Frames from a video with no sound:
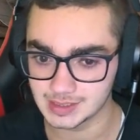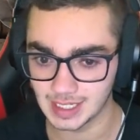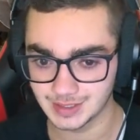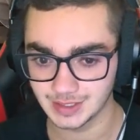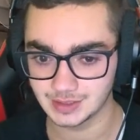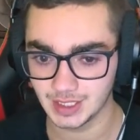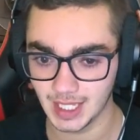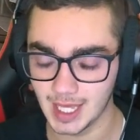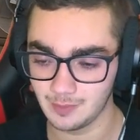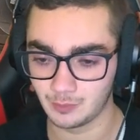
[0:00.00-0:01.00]
I think the
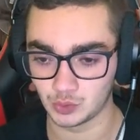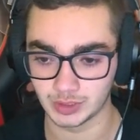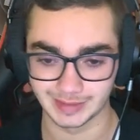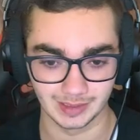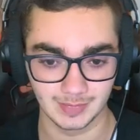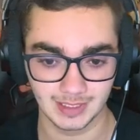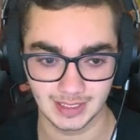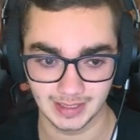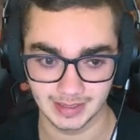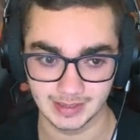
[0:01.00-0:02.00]
8 bullet limit
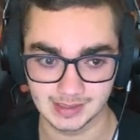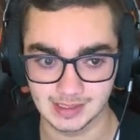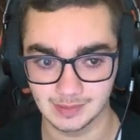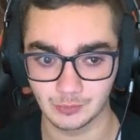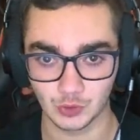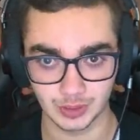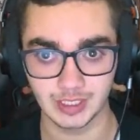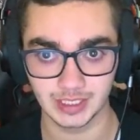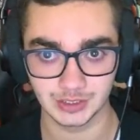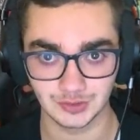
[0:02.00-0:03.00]
is pretty
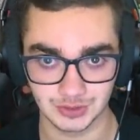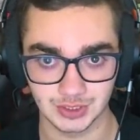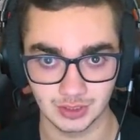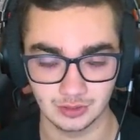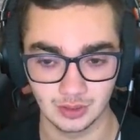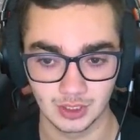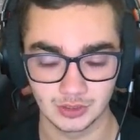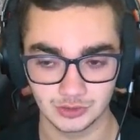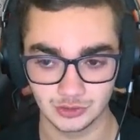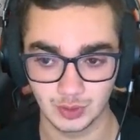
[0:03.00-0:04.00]
interesting
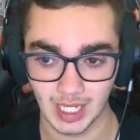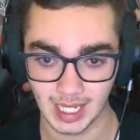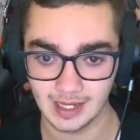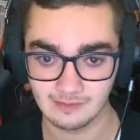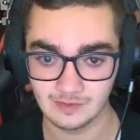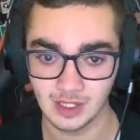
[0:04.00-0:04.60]
to have.